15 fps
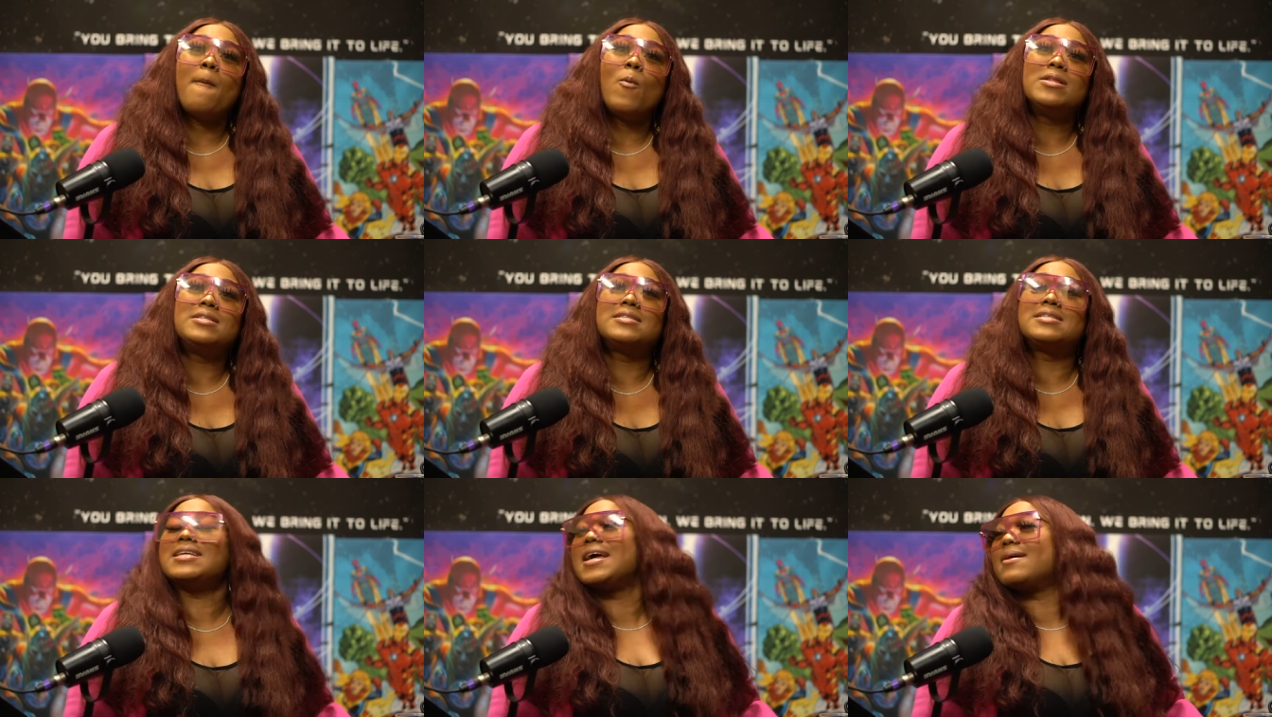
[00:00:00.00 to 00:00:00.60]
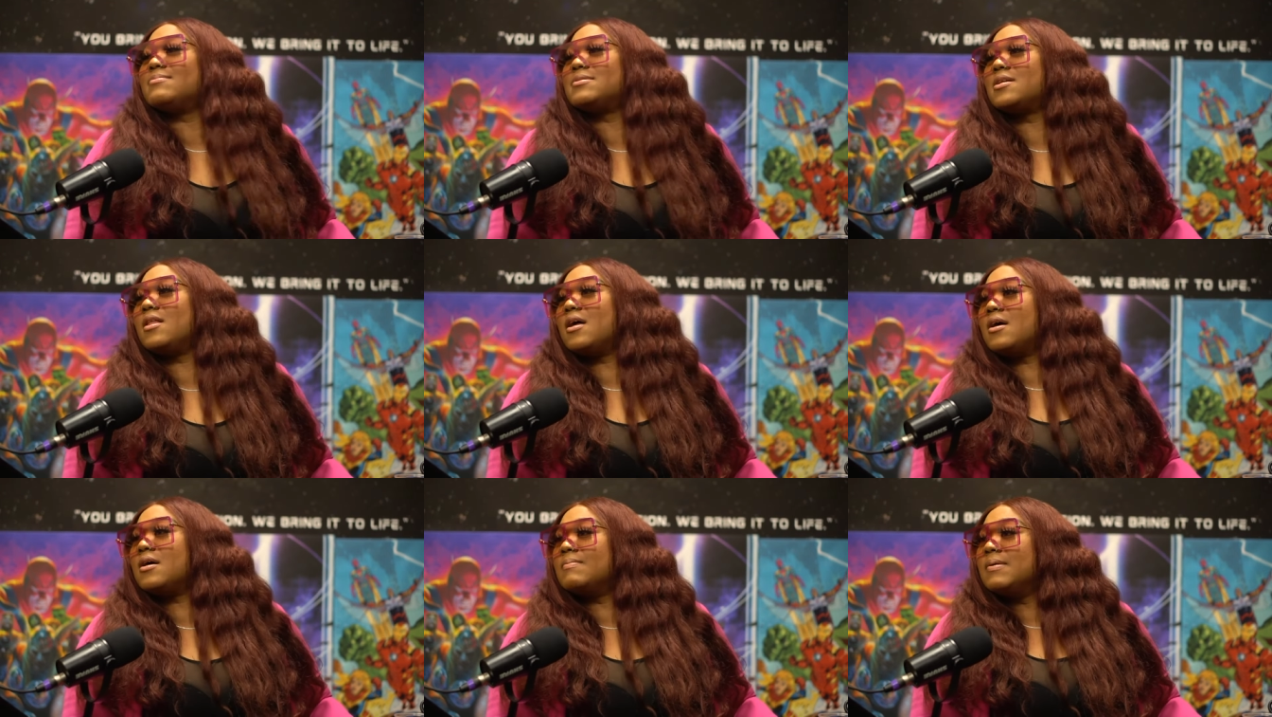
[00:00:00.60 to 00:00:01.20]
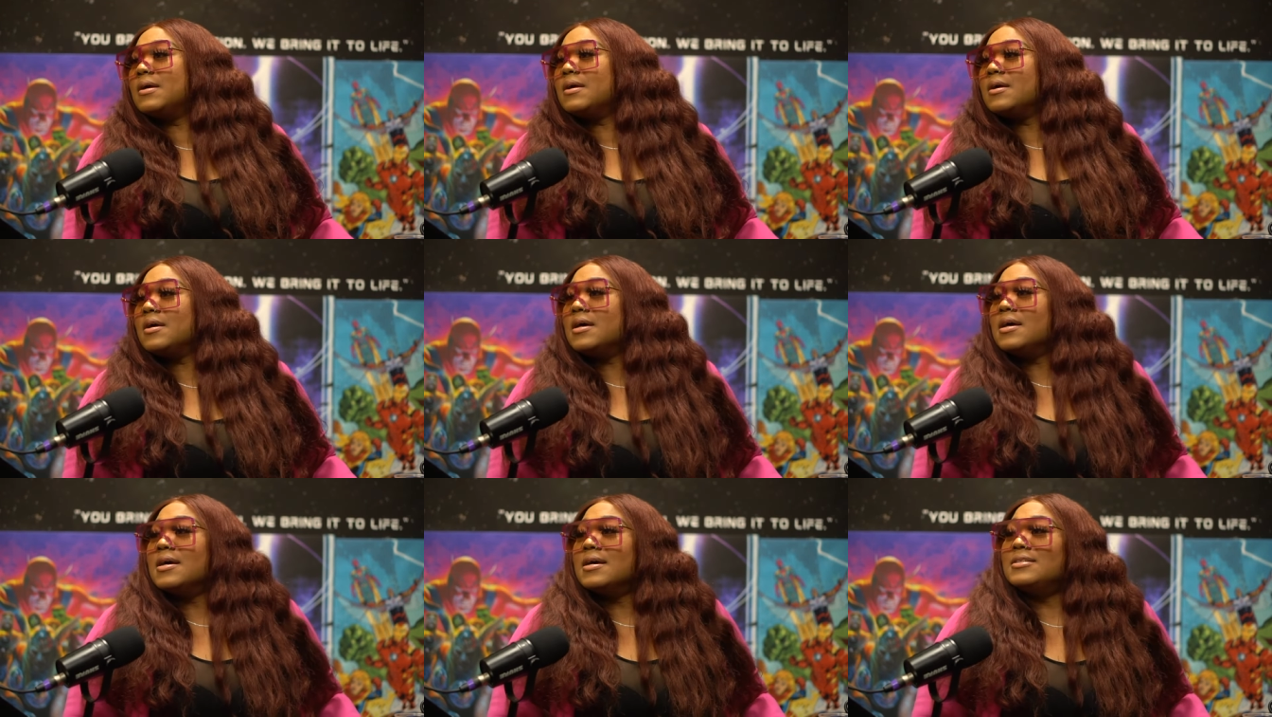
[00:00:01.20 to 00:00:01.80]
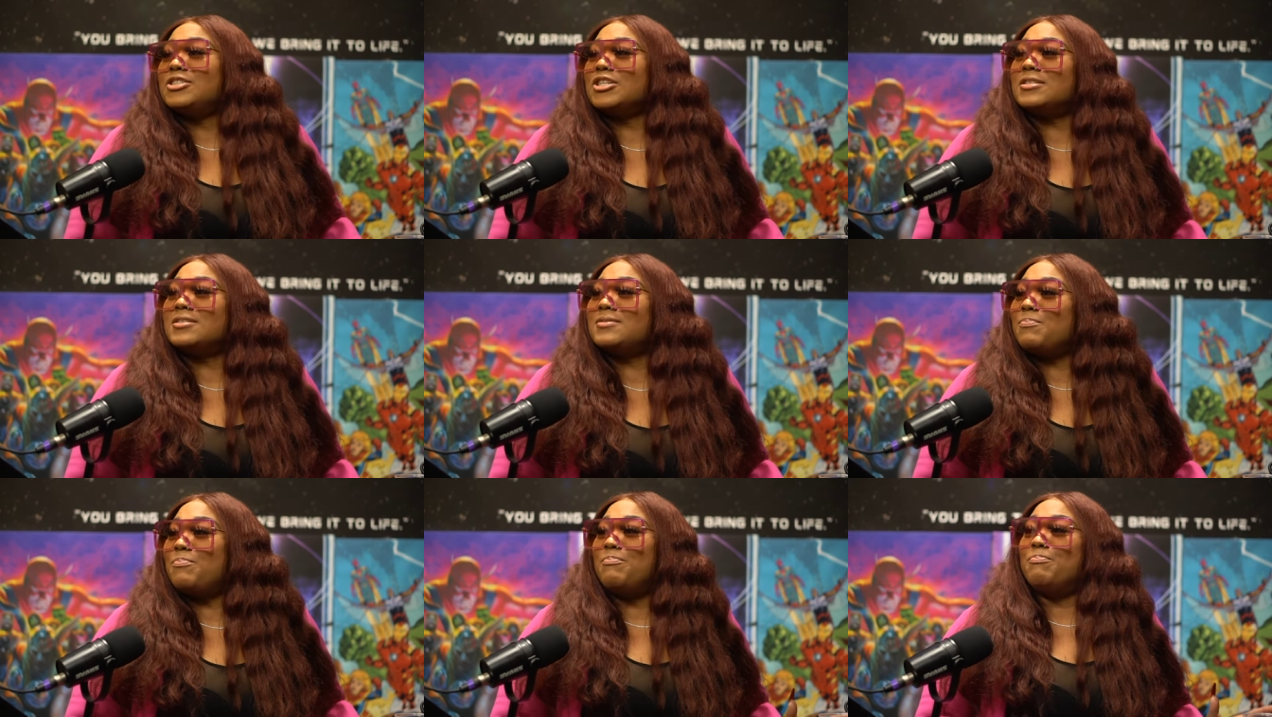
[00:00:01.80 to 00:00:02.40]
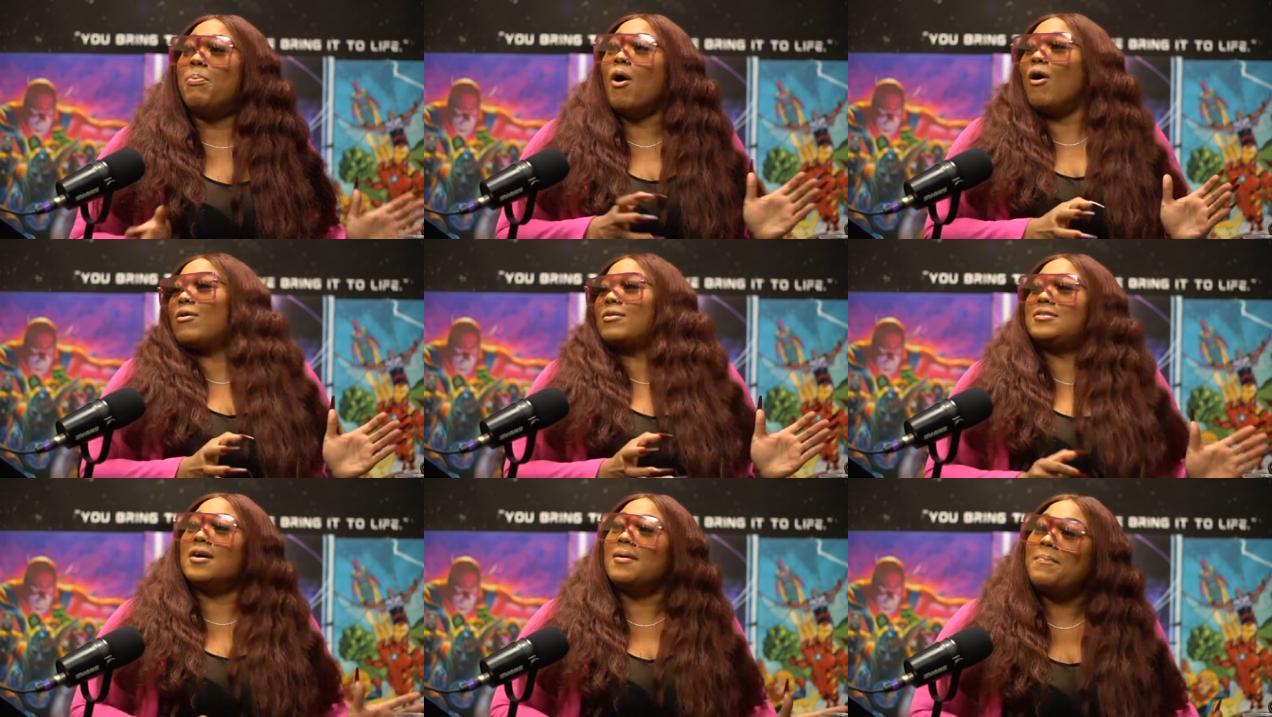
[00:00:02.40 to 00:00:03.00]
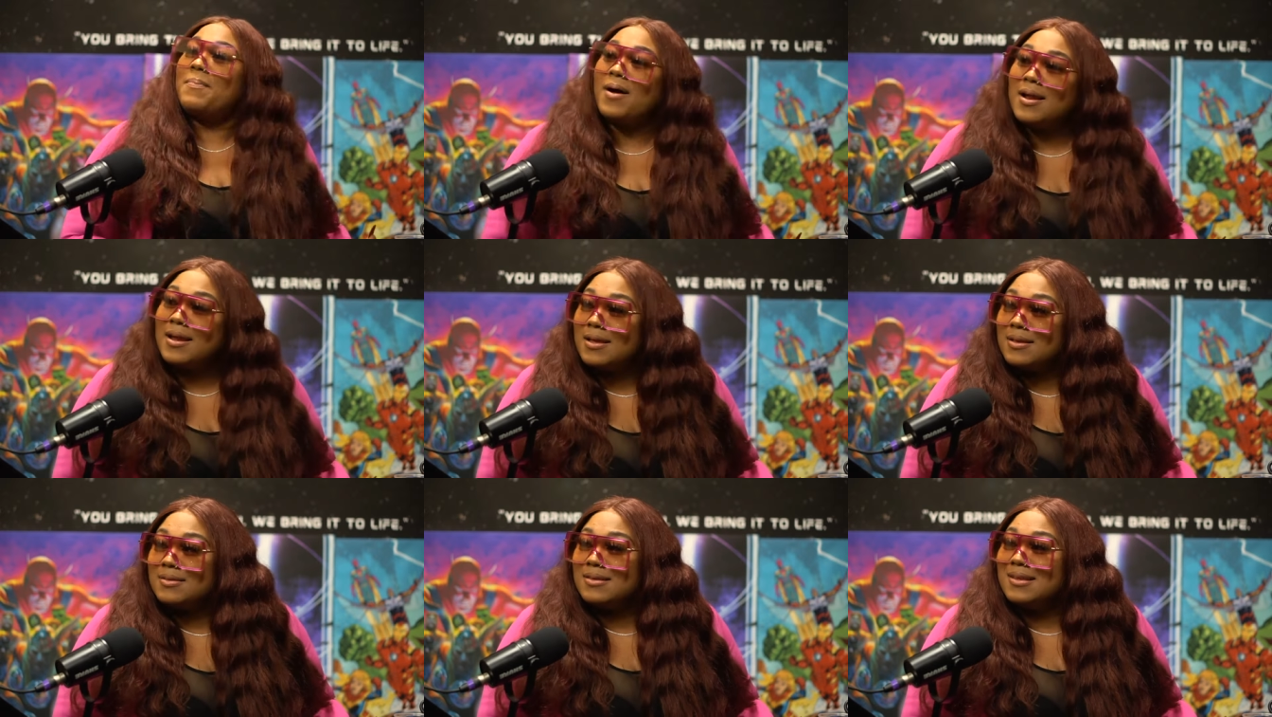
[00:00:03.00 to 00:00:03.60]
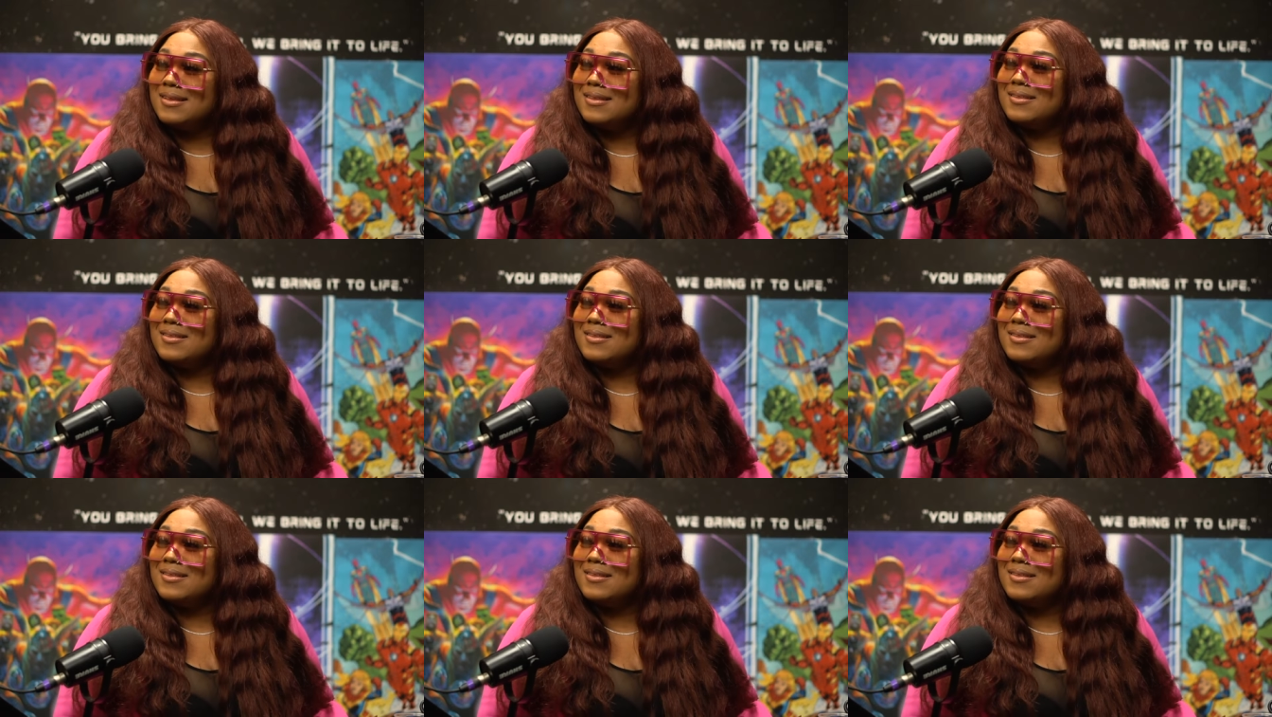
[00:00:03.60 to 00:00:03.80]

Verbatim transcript: Went to Sam's Club, just nah, balked up on it. I think